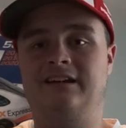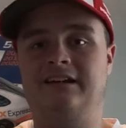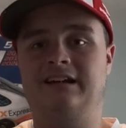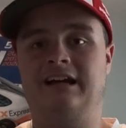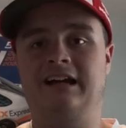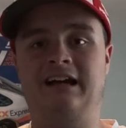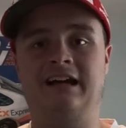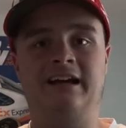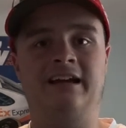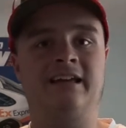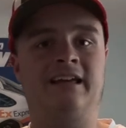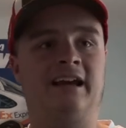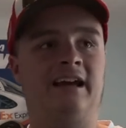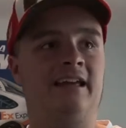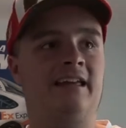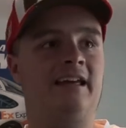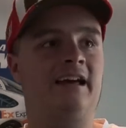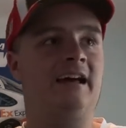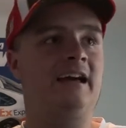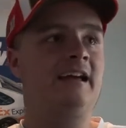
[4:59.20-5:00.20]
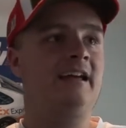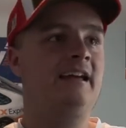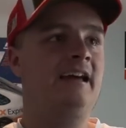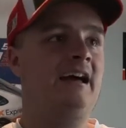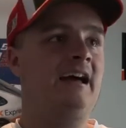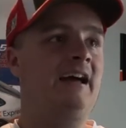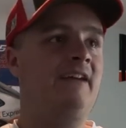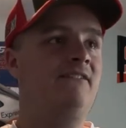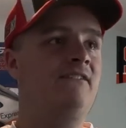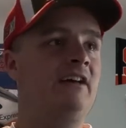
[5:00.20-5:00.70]

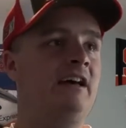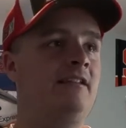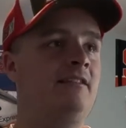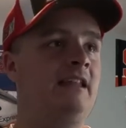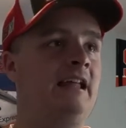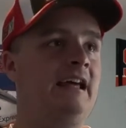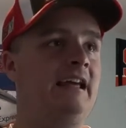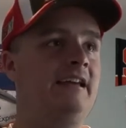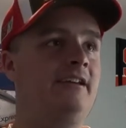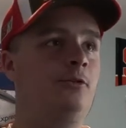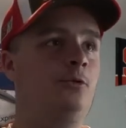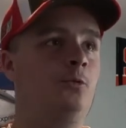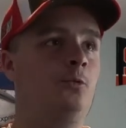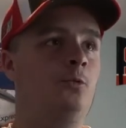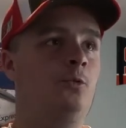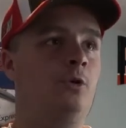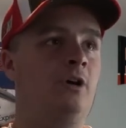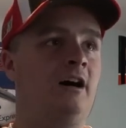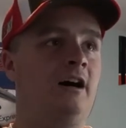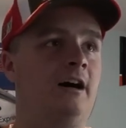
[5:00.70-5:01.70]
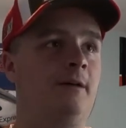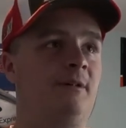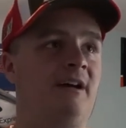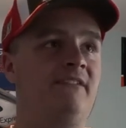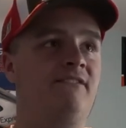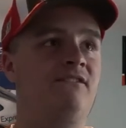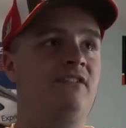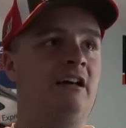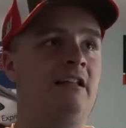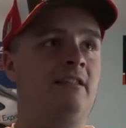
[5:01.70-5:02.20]
I felt
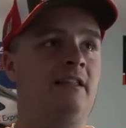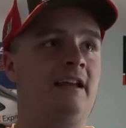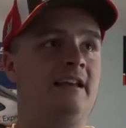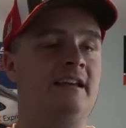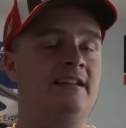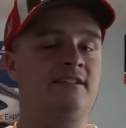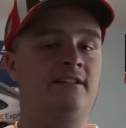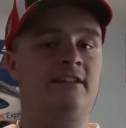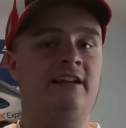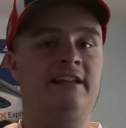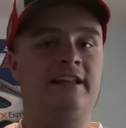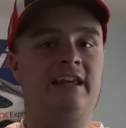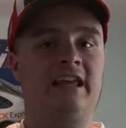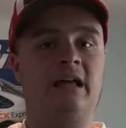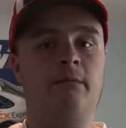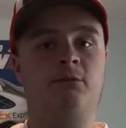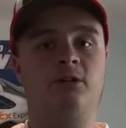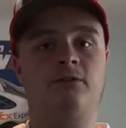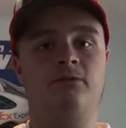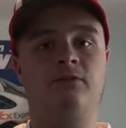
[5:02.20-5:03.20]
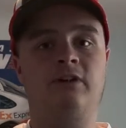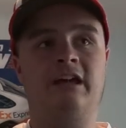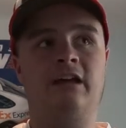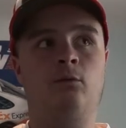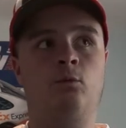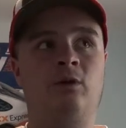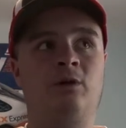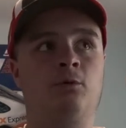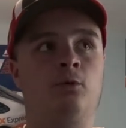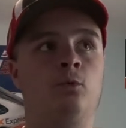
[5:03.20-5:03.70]
like as a Denny Hamlin
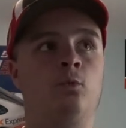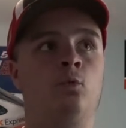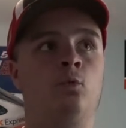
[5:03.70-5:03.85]
fan, we were